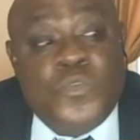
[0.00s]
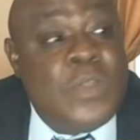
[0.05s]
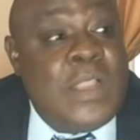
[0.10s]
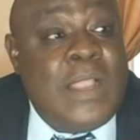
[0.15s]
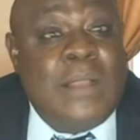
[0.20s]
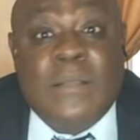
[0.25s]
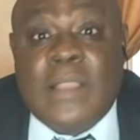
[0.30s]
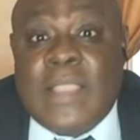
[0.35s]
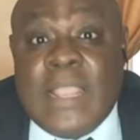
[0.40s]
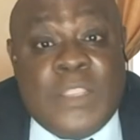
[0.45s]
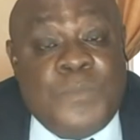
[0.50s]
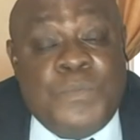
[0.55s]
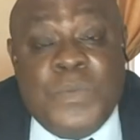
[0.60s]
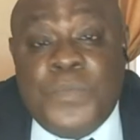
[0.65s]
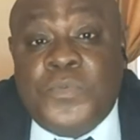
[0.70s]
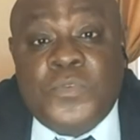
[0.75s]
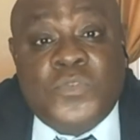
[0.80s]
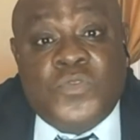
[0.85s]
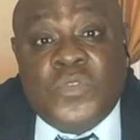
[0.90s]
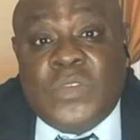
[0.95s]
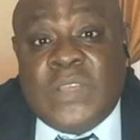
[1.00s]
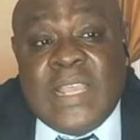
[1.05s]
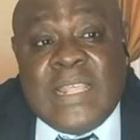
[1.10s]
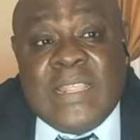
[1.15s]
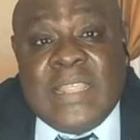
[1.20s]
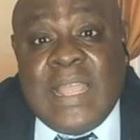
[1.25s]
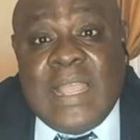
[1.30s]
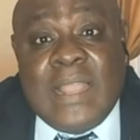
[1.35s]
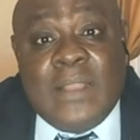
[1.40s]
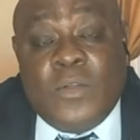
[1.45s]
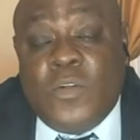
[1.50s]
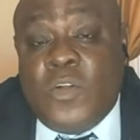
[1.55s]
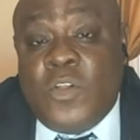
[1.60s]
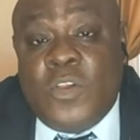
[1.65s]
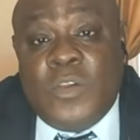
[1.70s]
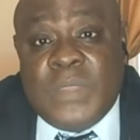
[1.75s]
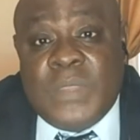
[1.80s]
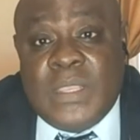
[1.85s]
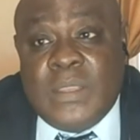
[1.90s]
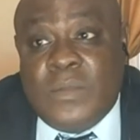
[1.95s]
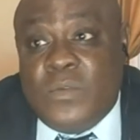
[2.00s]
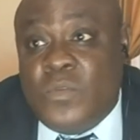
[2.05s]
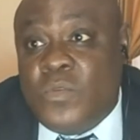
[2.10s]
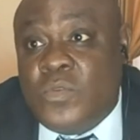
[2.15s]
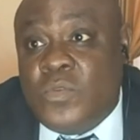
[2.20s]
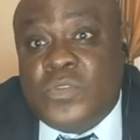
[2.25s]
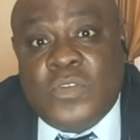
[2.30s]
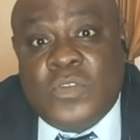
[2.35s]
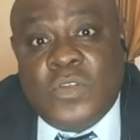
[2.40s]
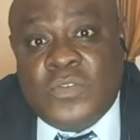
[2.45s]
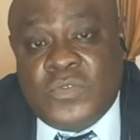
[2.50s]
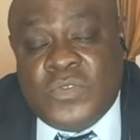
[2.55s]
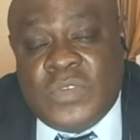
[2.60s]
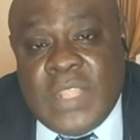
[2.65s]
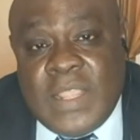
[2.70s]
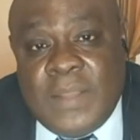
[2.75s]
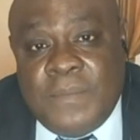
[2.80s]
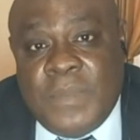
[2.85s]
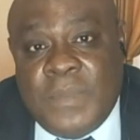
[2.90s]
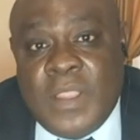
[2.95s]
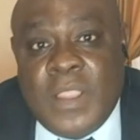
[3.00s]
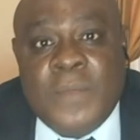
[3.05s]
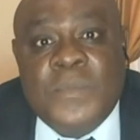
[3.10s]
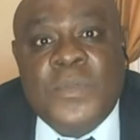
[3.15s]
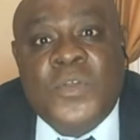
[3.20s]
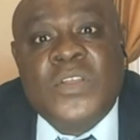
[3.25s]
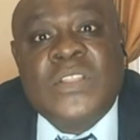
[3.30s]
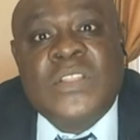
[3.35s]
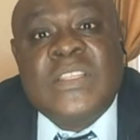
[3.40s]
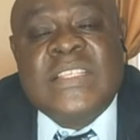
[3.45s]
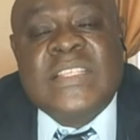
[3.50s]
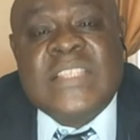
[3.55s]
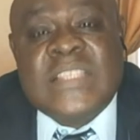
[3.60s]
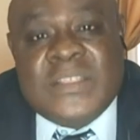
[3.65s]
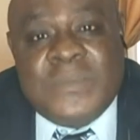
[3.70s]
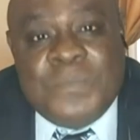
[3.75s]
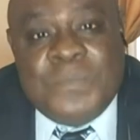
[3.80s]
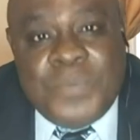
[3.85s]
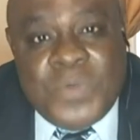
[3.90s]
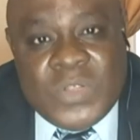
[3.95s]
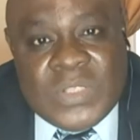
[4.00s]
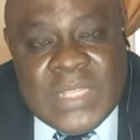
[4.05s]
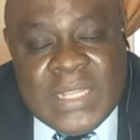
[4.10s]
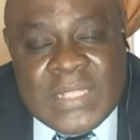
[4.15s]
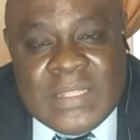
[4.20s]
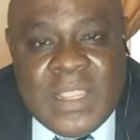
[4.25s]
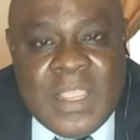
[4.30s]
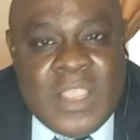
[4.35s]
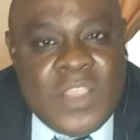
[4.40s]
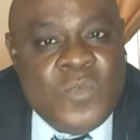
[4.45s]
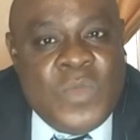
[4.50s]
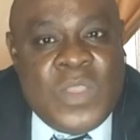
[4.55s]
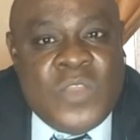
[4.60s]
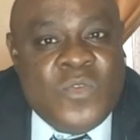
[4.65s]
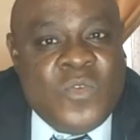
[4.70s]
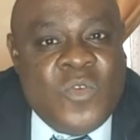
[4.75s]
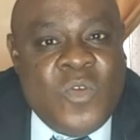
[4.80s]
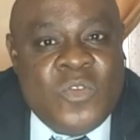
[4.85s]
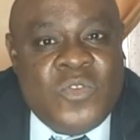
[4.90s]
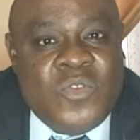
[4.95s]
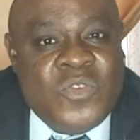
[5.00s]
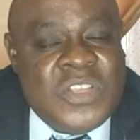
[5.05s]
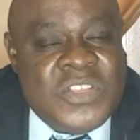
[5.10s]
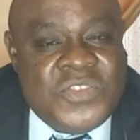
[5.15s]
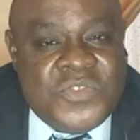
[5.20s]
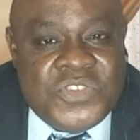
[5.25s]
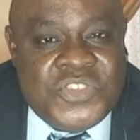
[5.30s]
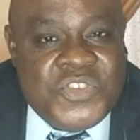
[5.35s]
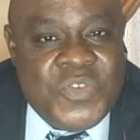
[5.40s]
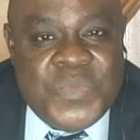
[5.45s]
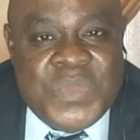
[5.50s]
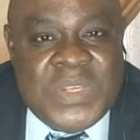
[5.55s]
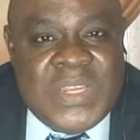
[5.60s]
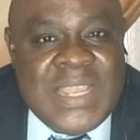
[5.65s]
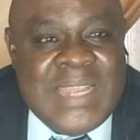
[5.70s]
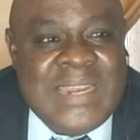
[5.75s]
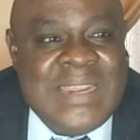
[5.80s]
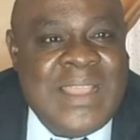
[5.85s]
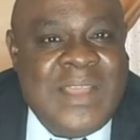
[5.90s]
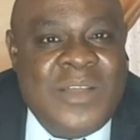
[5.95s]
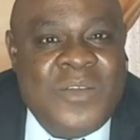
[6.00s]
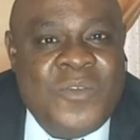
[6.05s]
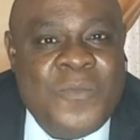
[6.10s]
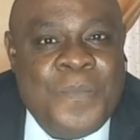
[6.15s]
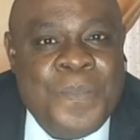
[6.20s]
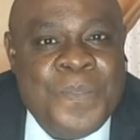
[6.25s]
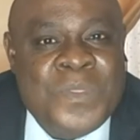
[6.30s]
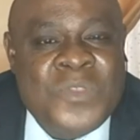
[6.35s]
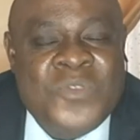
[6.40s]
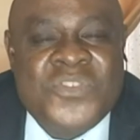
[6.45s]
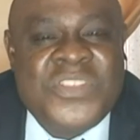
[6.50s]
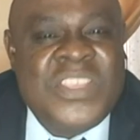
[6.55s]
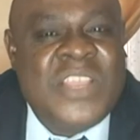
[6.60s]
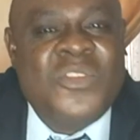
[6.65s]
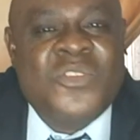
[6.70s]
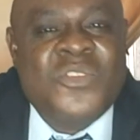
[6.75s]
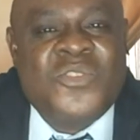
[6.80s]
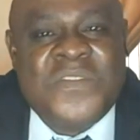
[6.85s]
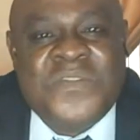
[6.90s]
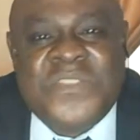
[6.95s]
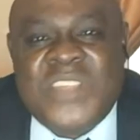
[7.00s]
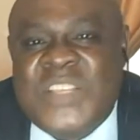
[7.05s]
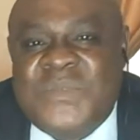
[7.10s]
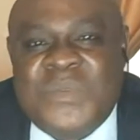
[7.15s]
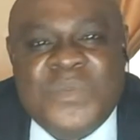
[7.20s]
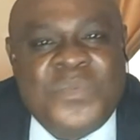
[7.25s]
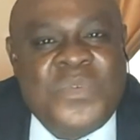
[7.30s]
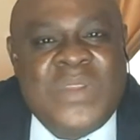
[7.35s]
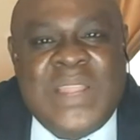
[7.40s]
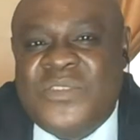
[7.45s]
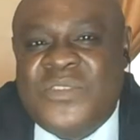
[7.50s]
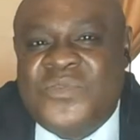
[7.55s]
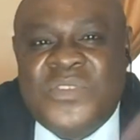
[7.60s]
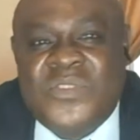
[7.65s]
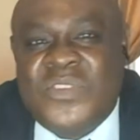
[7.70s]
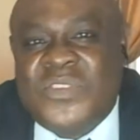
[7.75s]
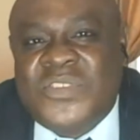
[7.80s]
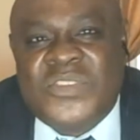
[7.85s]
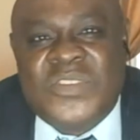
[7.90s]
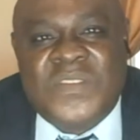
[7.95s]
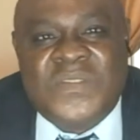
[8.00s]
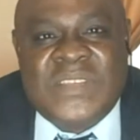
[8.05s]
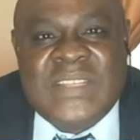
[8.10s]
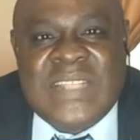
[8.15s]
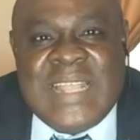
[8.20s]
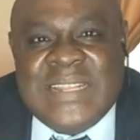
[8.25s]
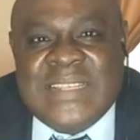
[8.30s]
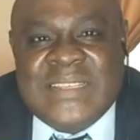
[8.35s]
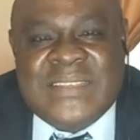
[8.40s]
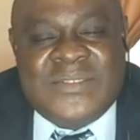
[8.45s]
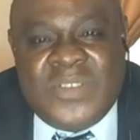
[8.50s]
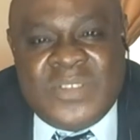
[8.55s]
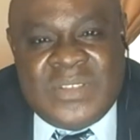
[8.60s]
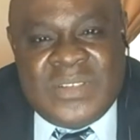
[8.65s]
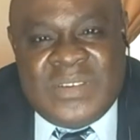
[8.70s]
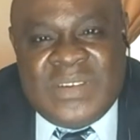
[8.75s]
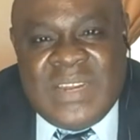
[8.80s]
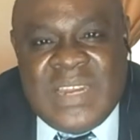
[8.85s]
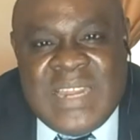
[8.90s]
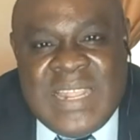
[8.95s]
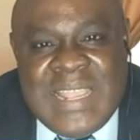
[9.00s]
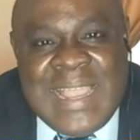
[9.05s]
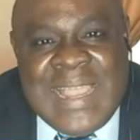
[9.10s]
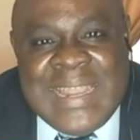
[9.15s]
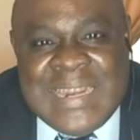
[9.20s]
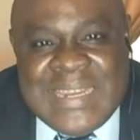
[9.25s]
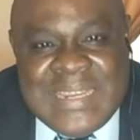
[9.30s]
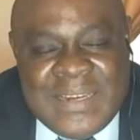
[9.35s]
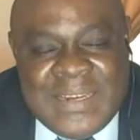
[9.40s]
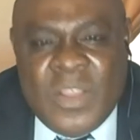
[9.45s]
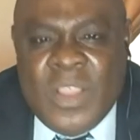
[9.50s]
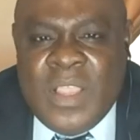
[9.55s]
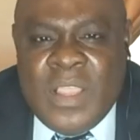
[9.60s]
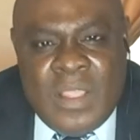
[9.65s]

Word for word: You can get people together. Call yeah. me. We'll talk to them because this is important. When you very, go to very... social media now, you see a lot of things people are doing, all sorts yeah. of things that is not really adding.